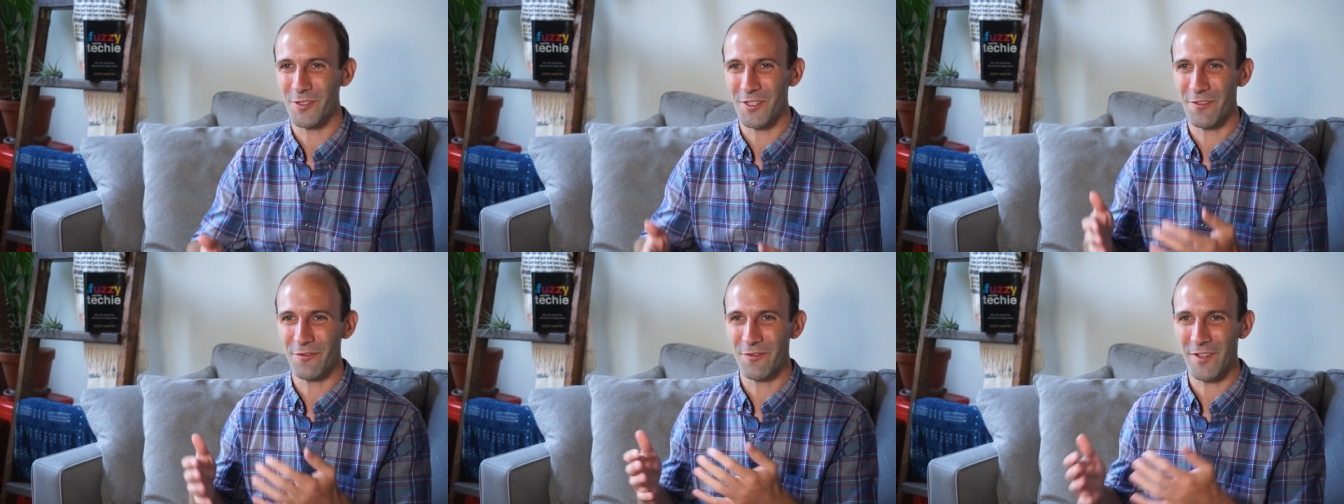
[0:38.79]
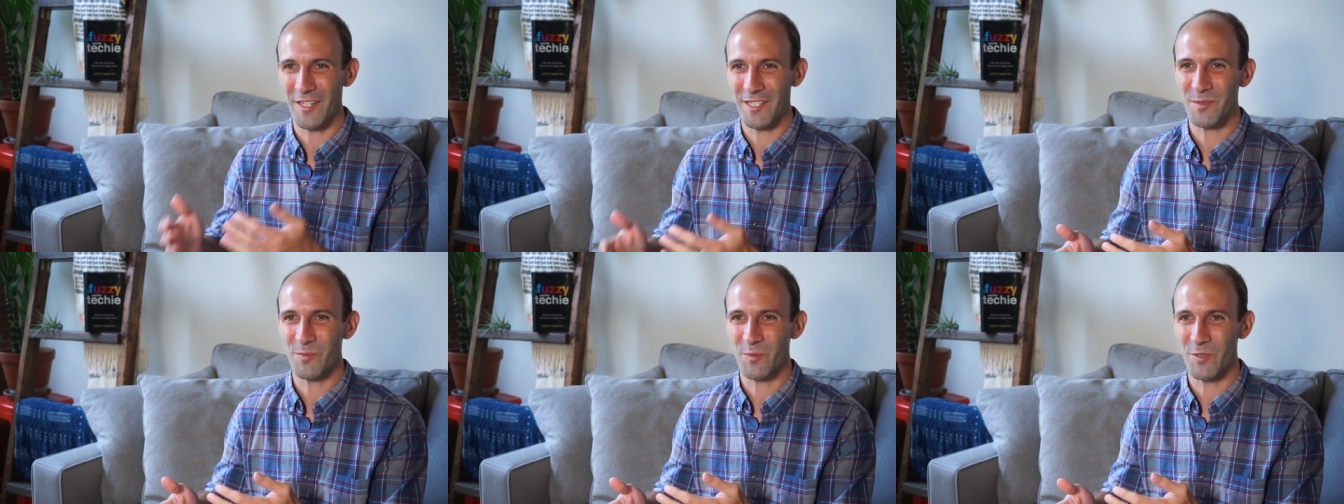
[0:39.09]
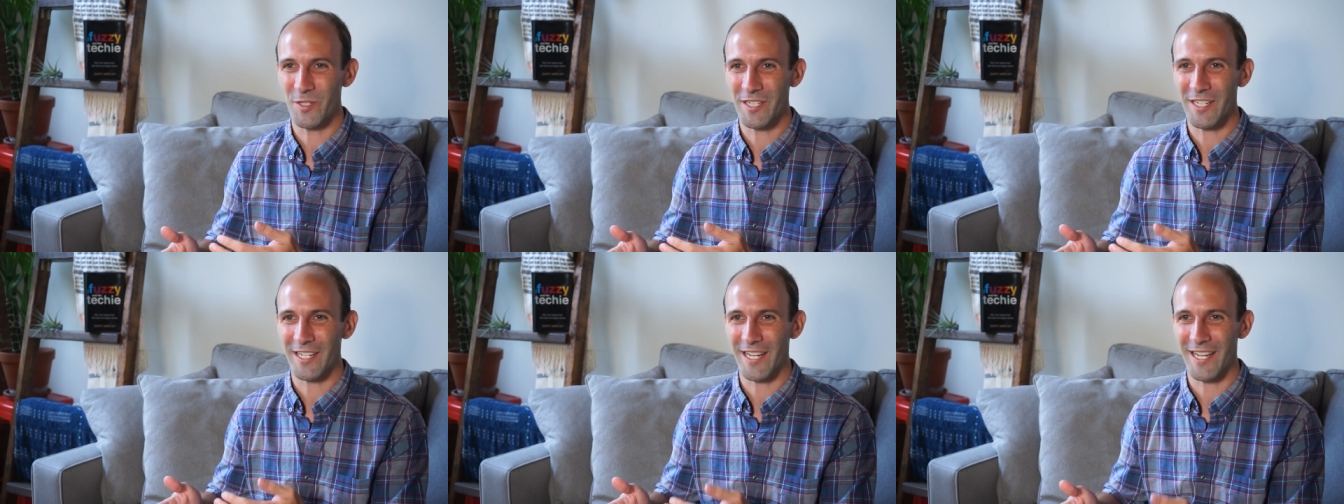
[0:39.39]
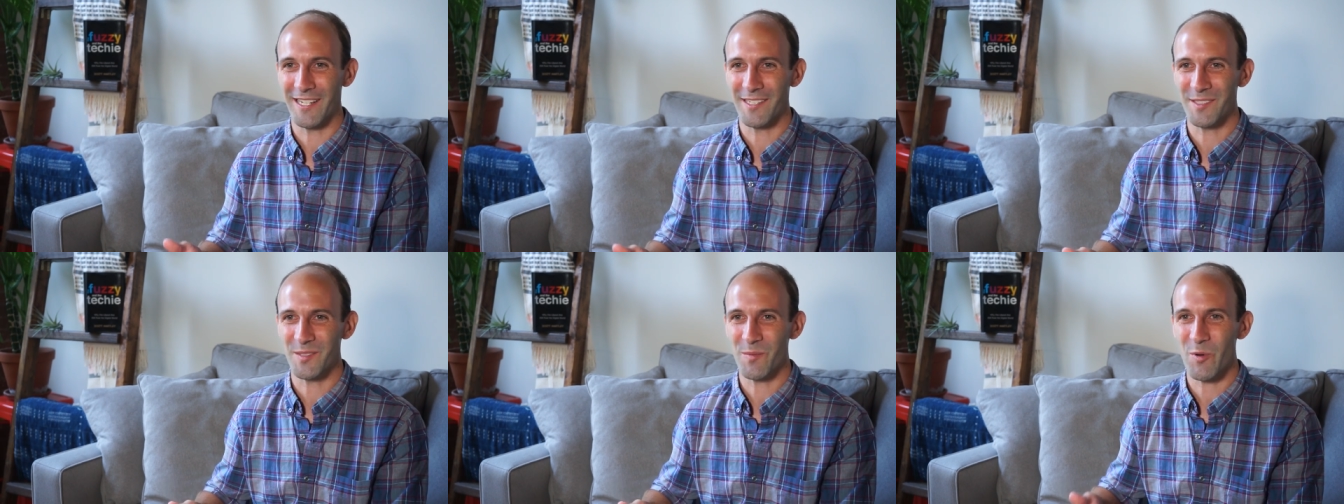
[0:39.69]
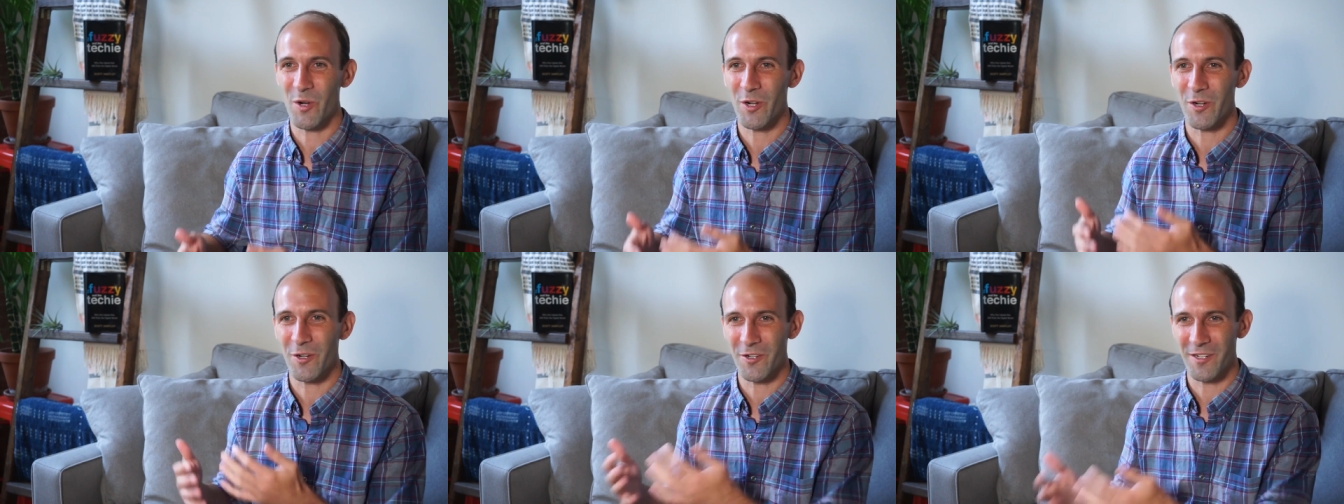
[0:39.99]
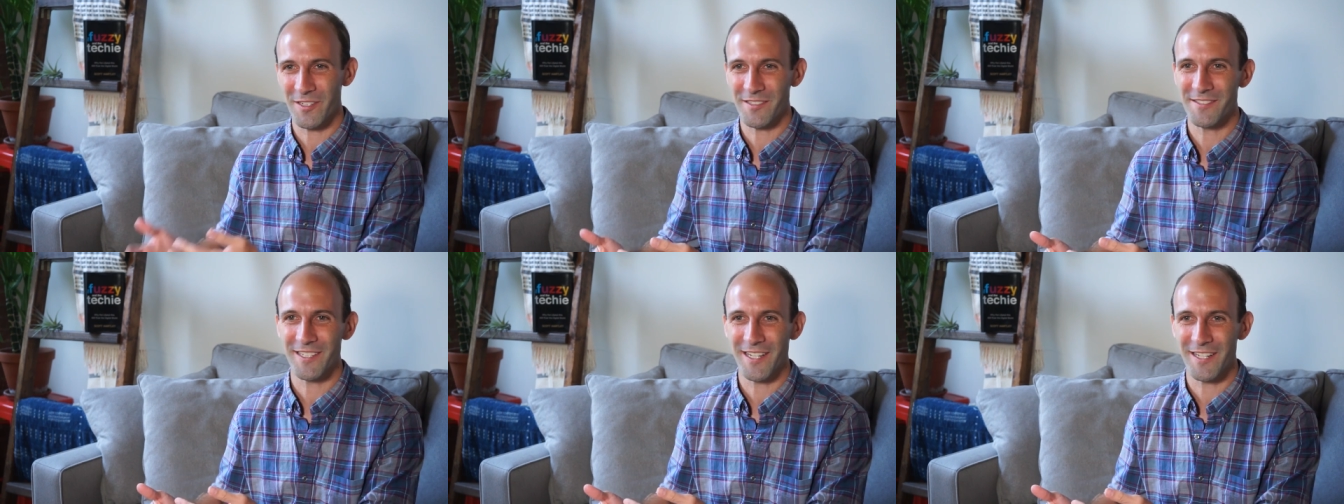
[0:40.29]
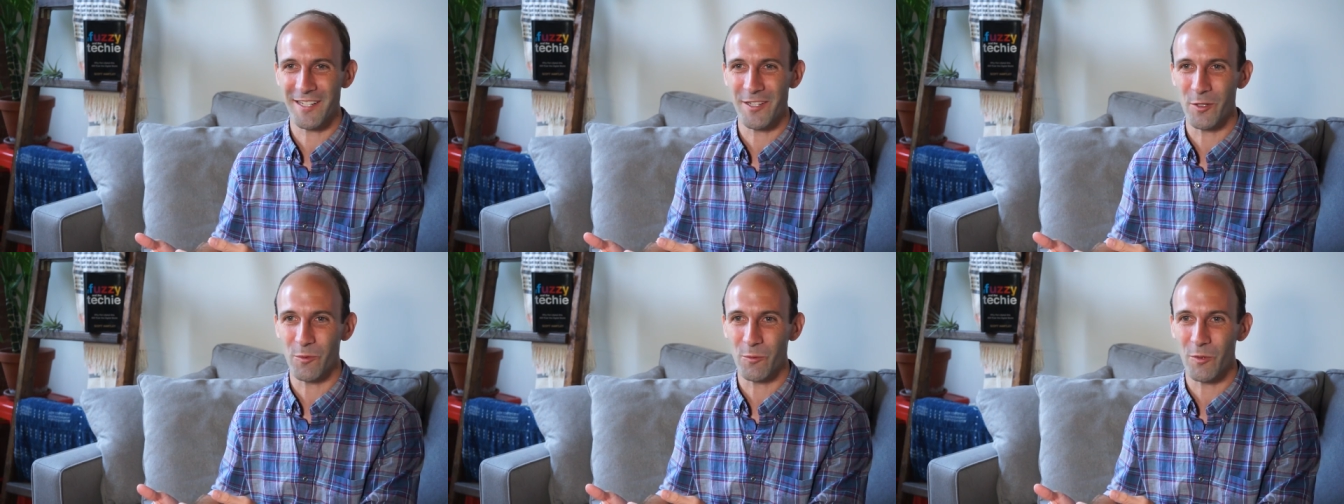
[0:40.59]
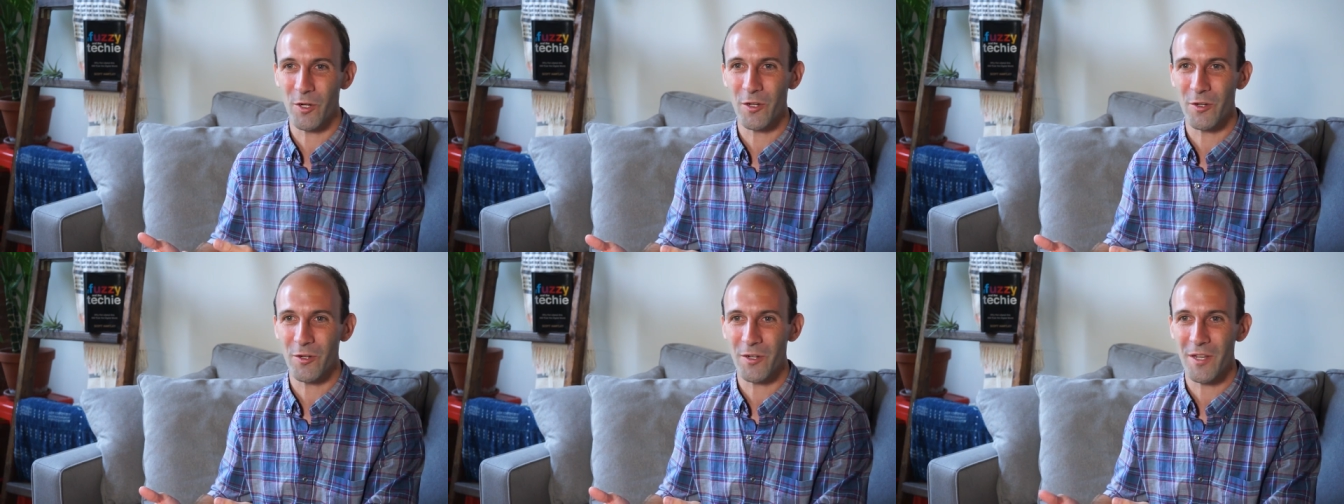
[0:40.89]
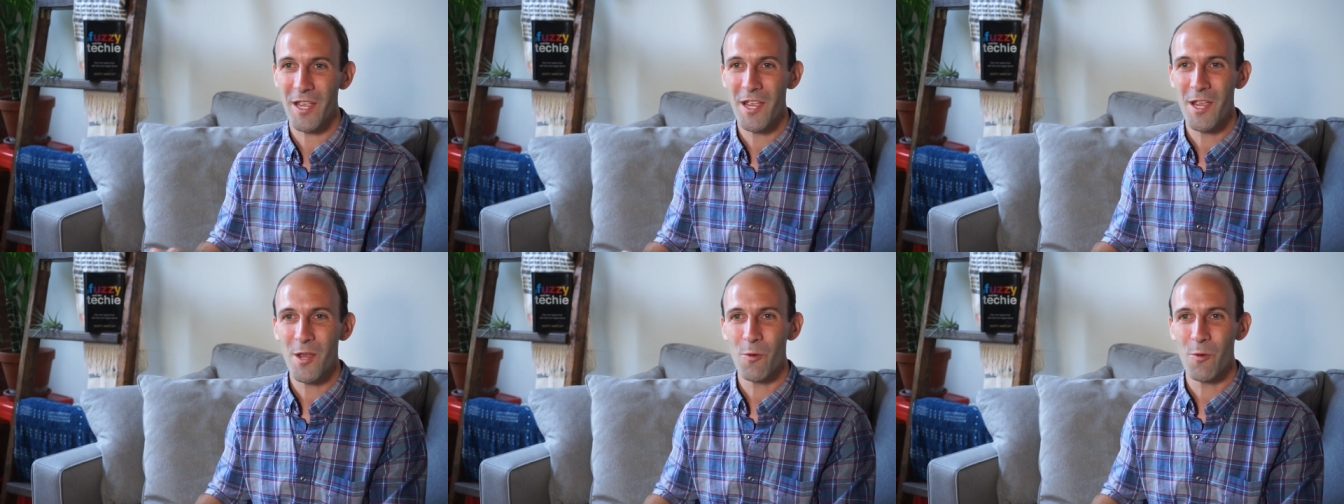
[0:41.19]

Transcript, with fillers: at Facebook, and as a partner on Sand Hill Road,